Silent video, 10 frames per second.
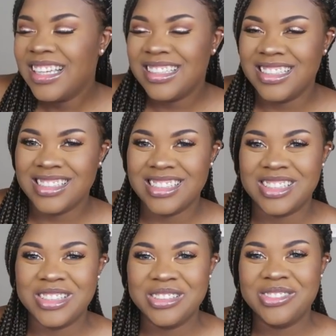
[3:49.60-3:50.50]
this
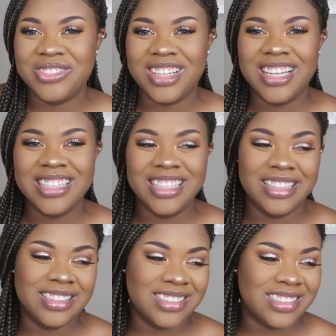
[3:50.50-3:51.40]
is too
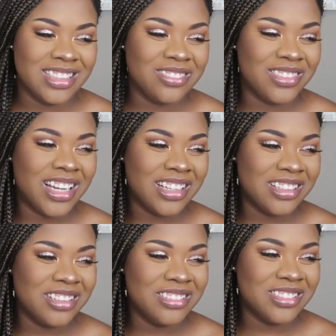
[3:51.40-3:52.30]
funny. This stuff I
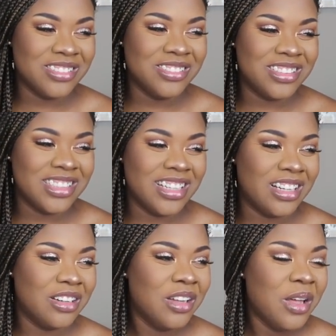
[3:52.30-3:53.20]
go through,
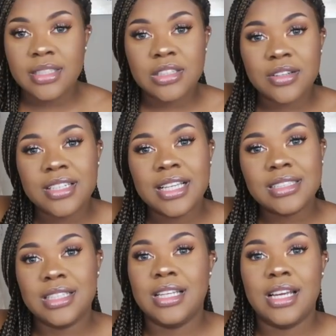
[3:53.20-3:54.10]
child. So the
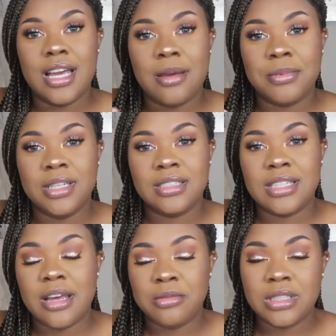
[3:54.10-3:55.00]
next thing that happened is
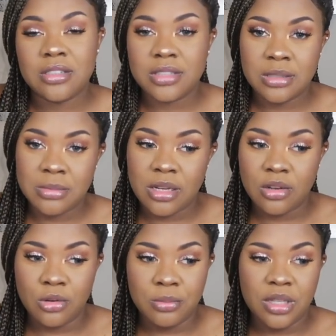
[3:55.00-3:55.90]
that I went to go see my
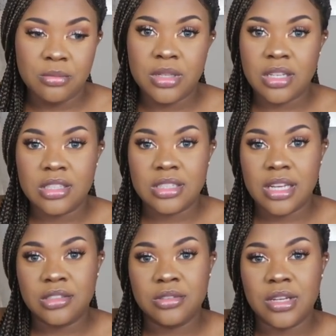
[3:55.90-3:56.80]
OB because,
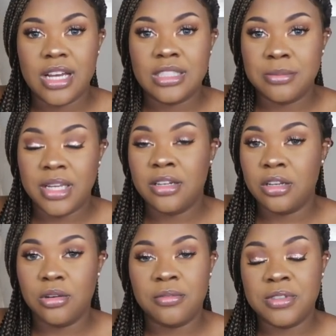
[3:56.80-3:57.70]
as you guys may
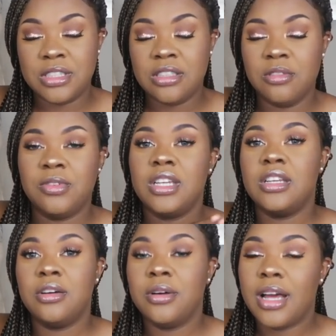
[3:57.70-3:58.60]
know if you've seen the
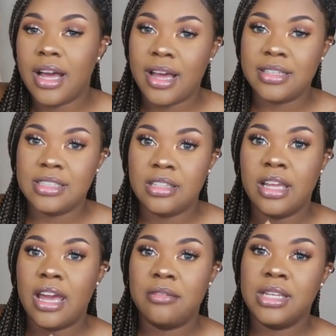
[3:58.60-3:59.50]
video, I didn't
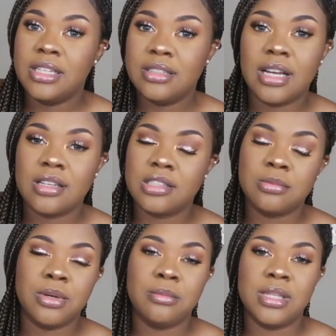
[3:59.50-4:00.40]
have any doctor's
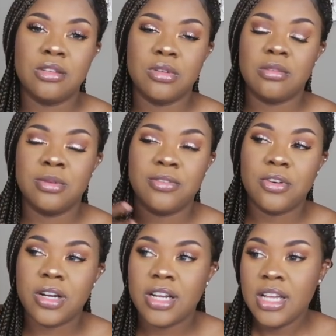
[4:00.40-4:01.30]
appointment the week
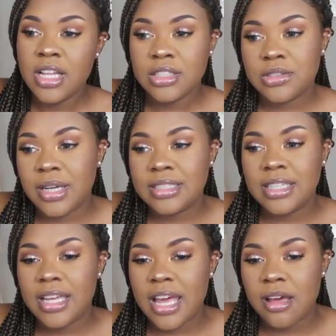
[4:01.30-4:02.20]
before. So I
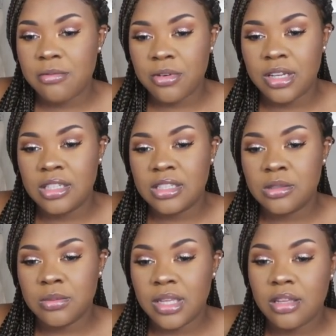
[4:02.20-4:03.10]
did have one
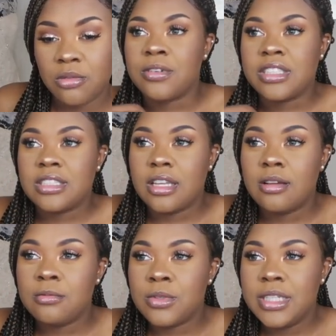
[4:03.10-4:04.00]
this week. For
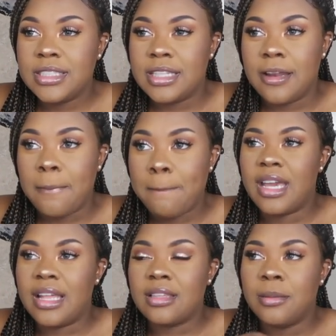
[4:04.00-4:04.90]
some reason, at